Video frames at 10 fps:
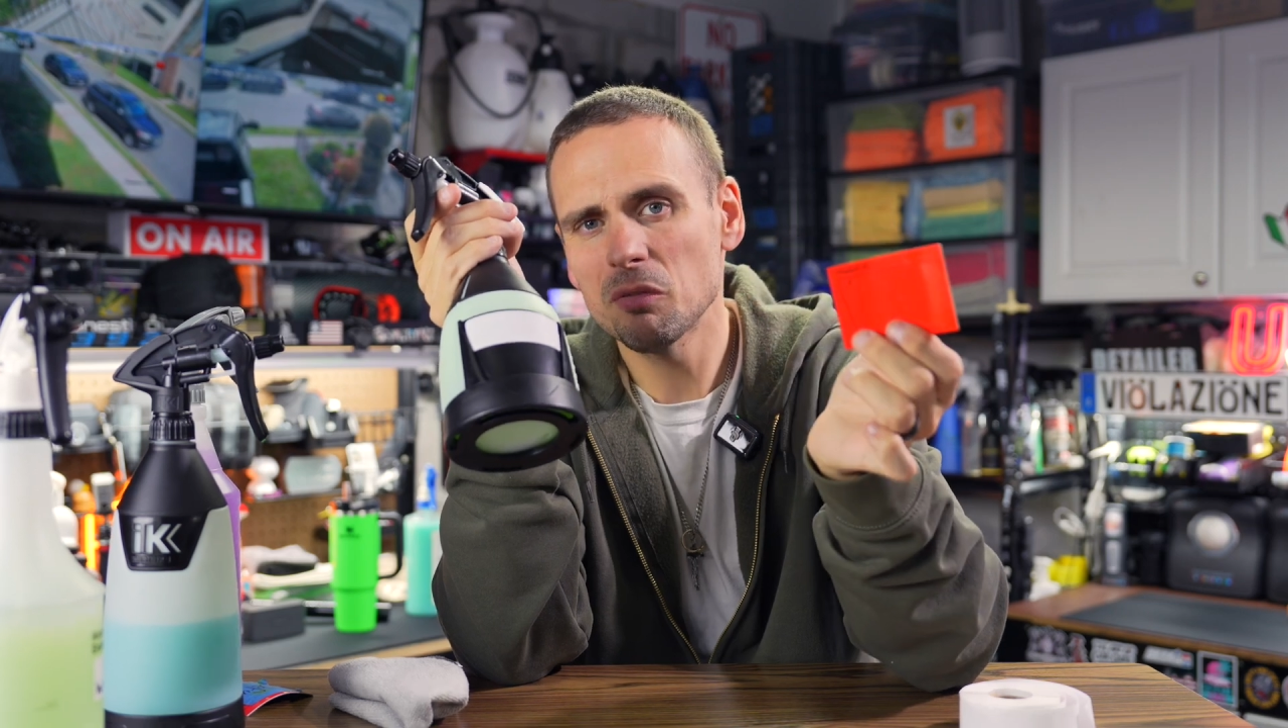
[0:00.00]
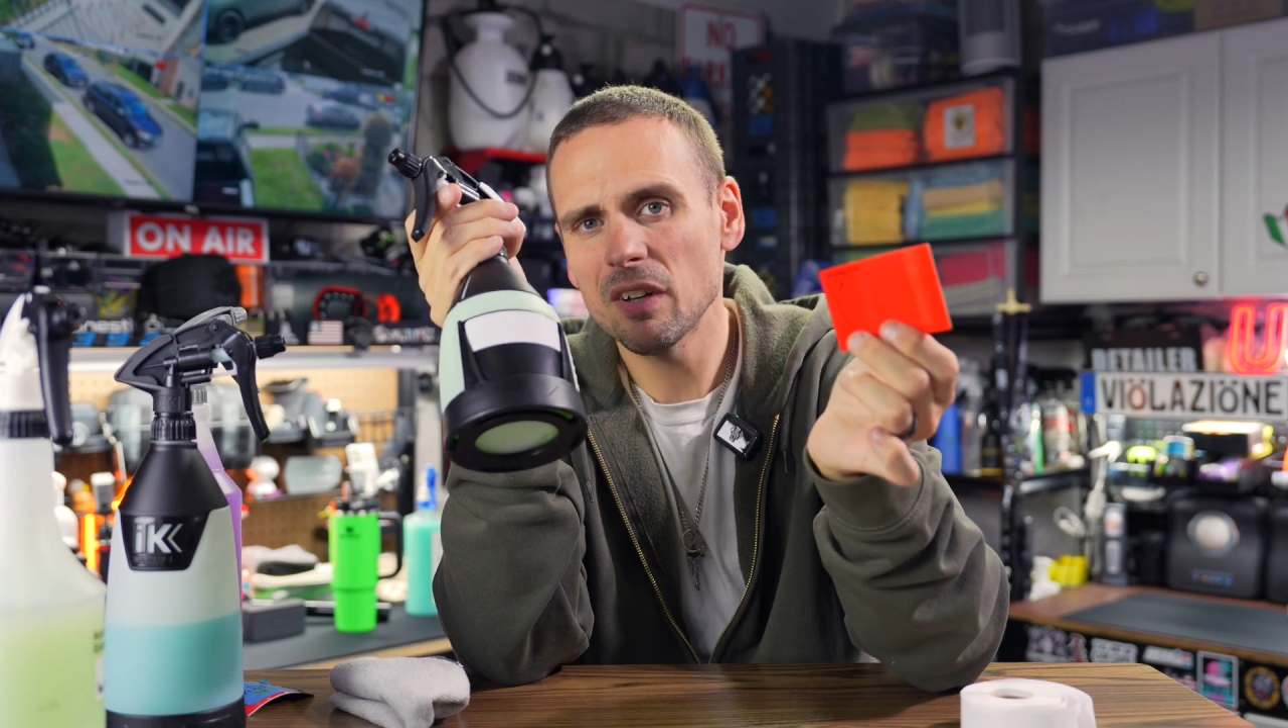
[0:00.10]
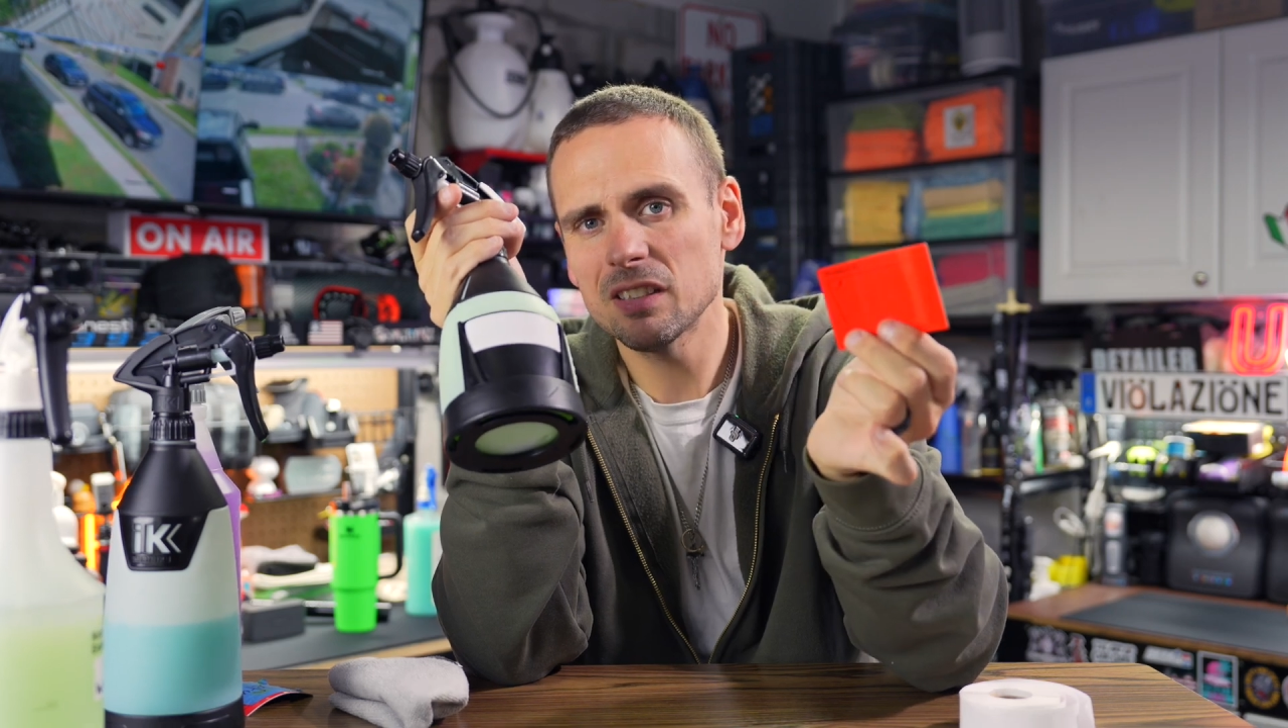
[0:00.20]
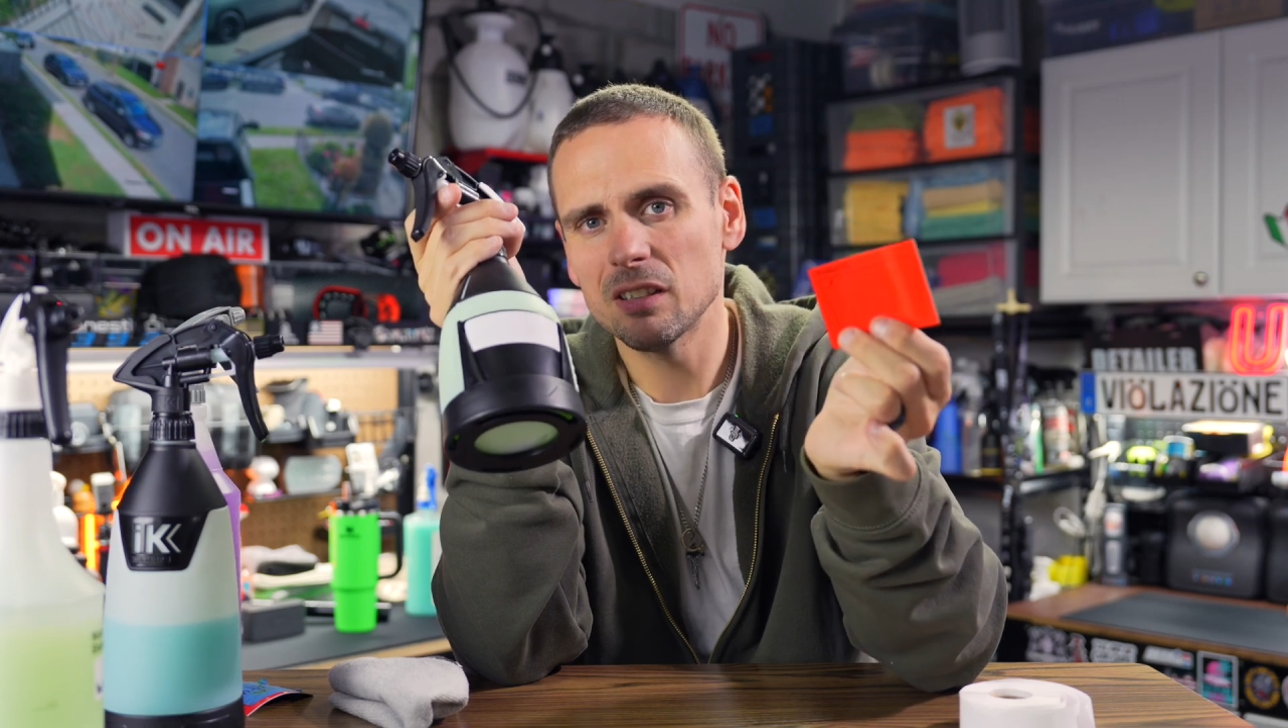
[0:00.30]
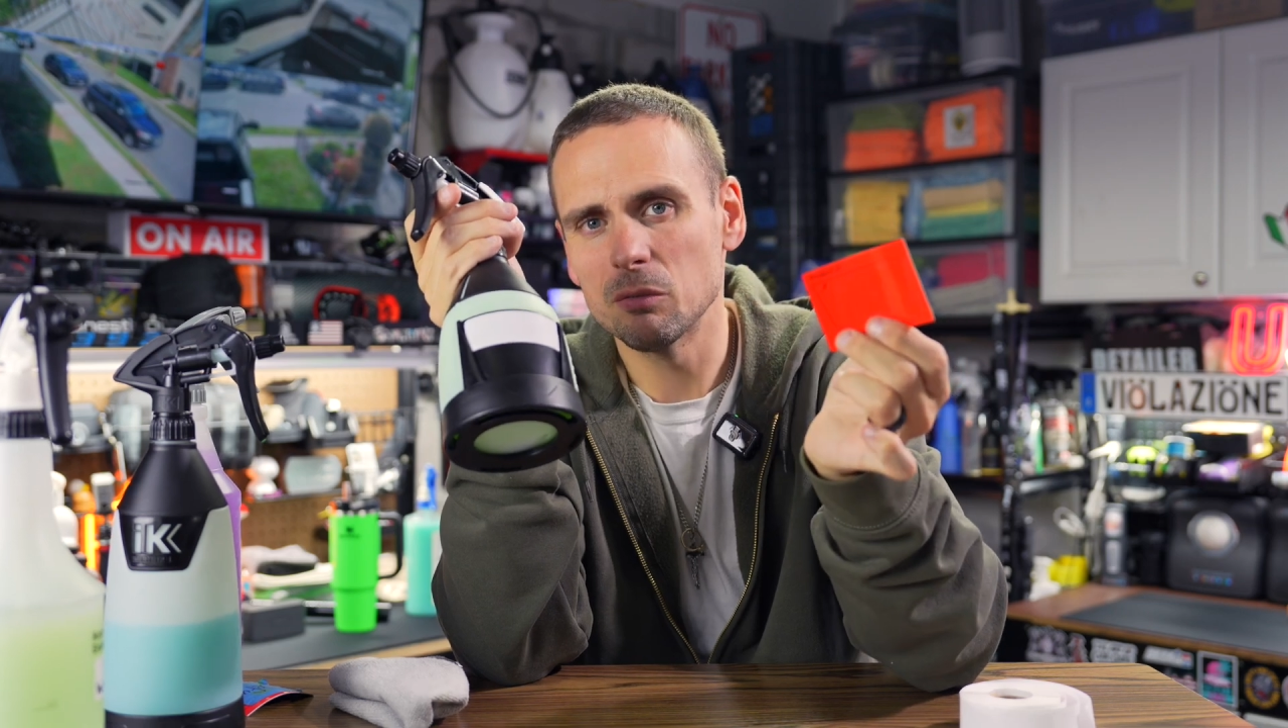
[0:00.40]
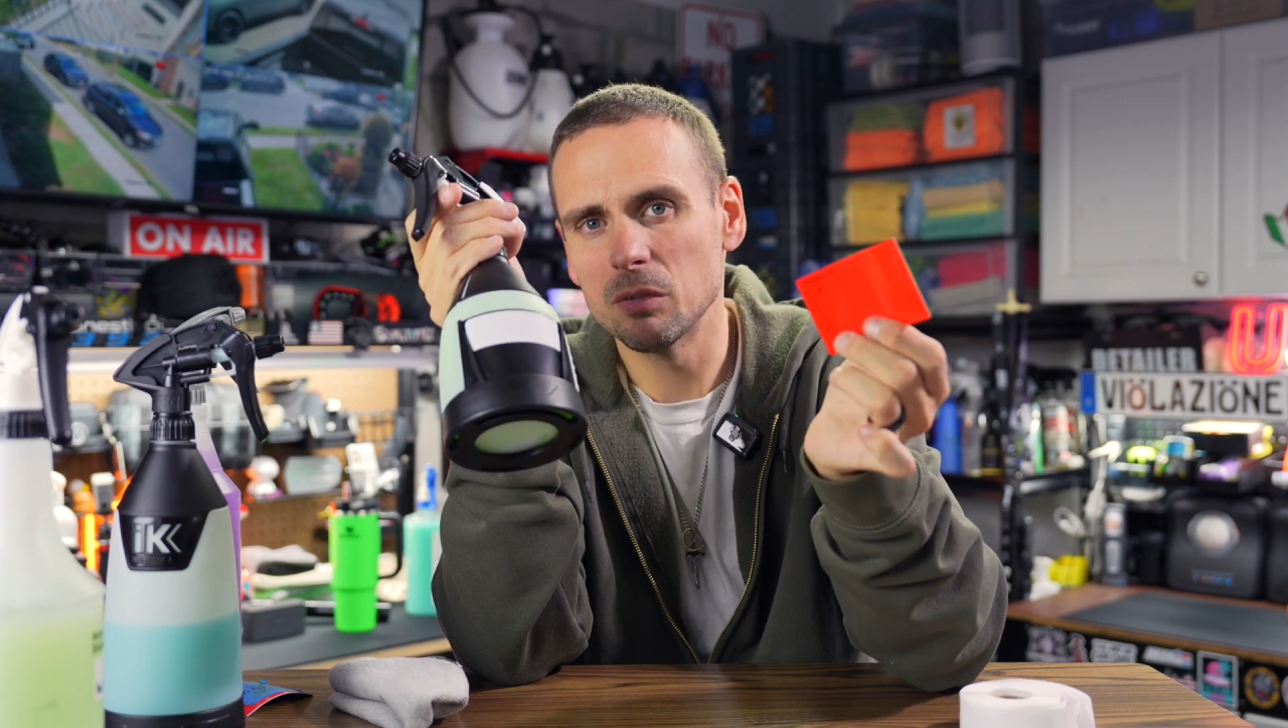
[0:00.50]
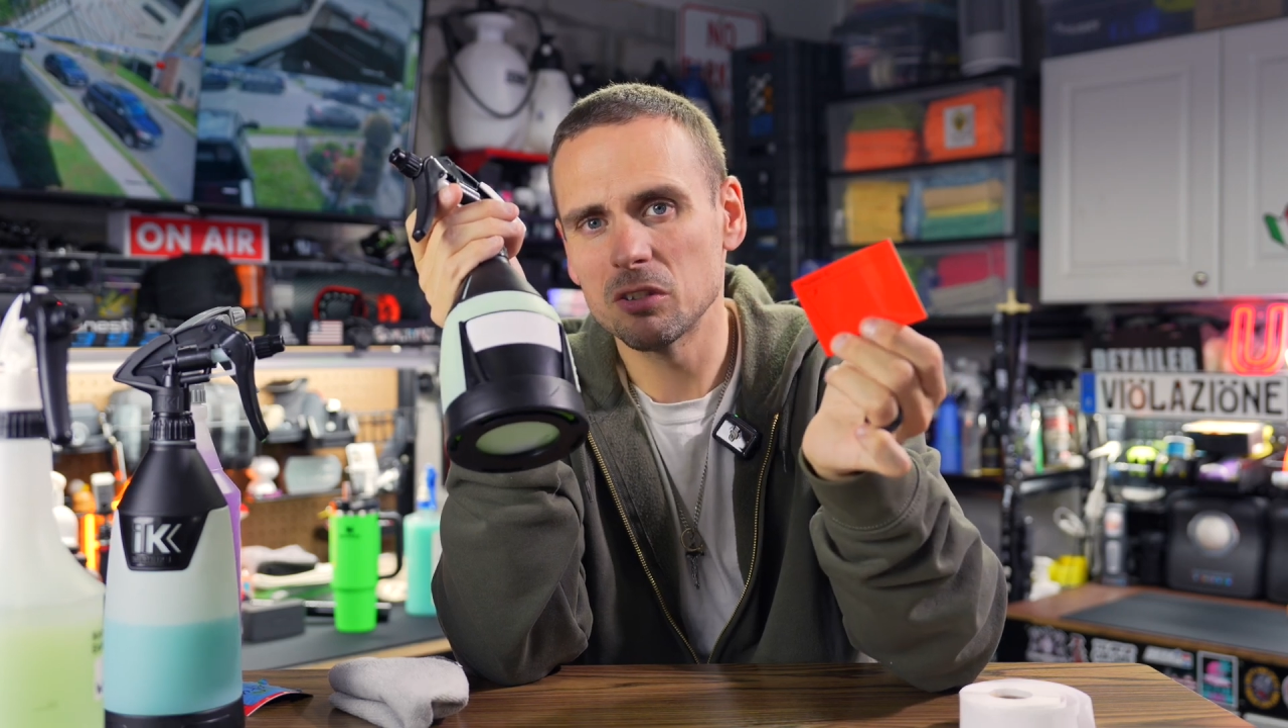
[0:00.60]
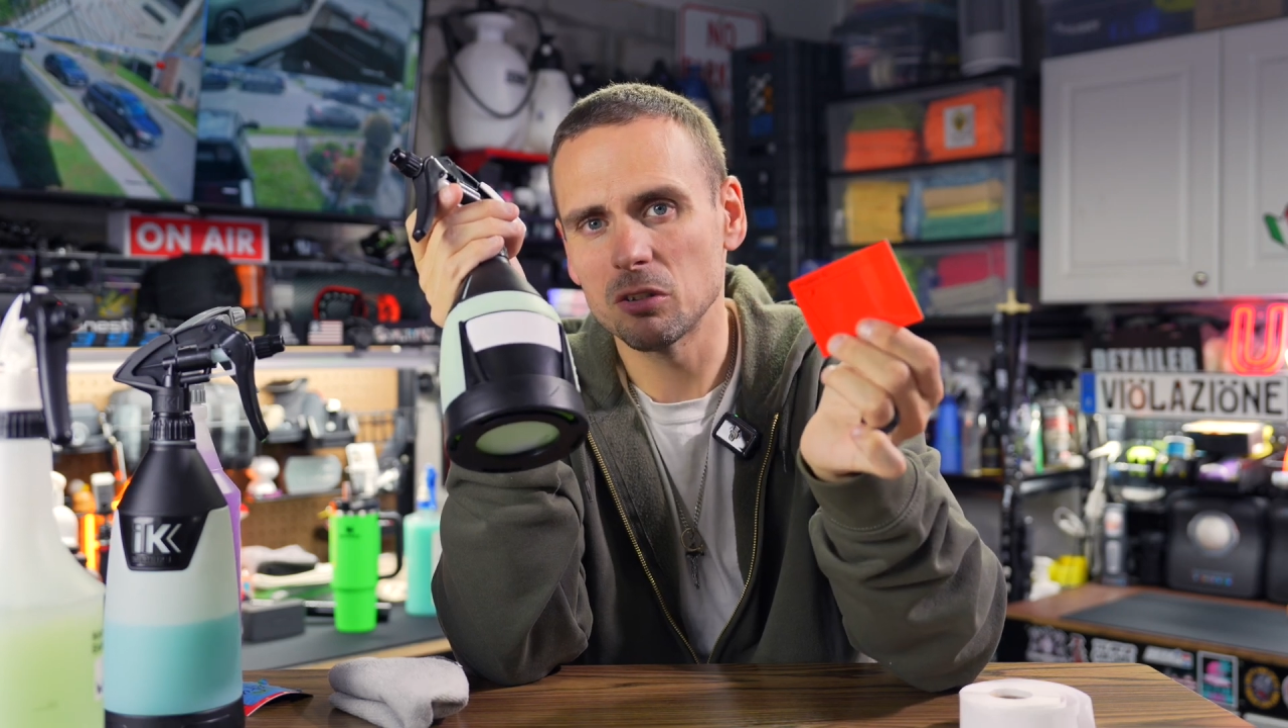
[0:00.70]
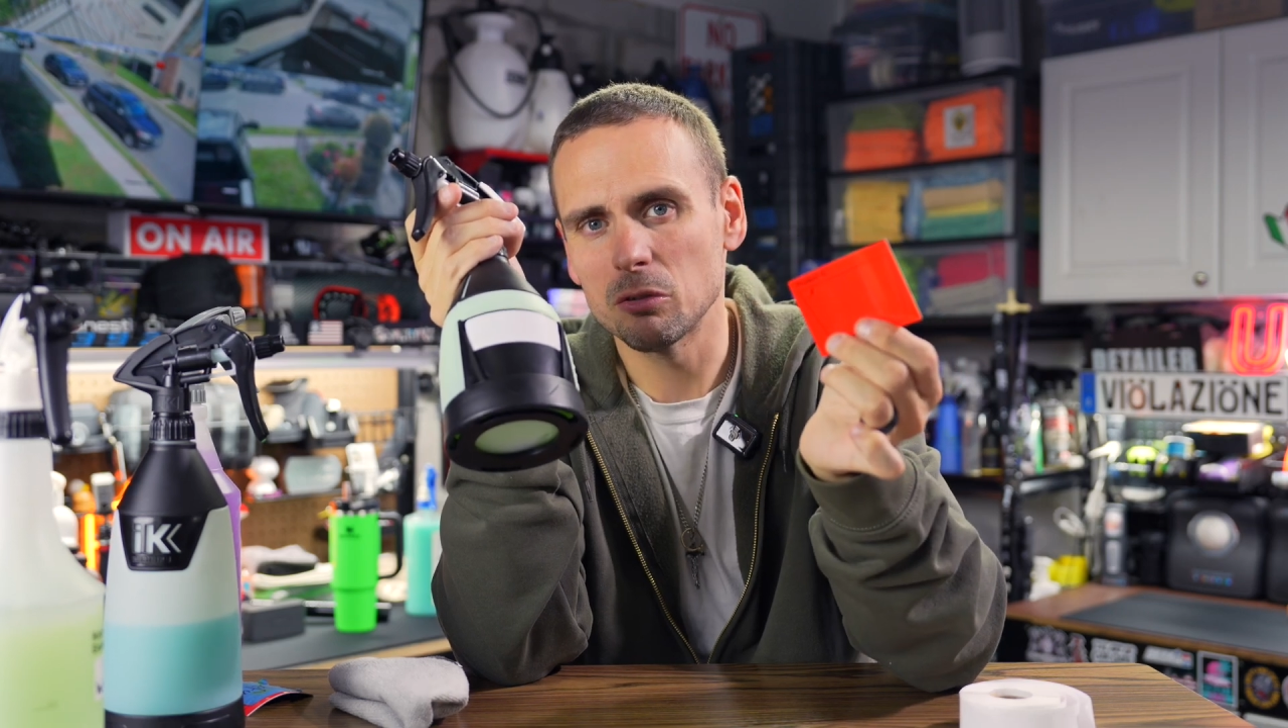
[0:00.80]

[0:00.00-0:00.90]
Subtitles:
festive, Mr.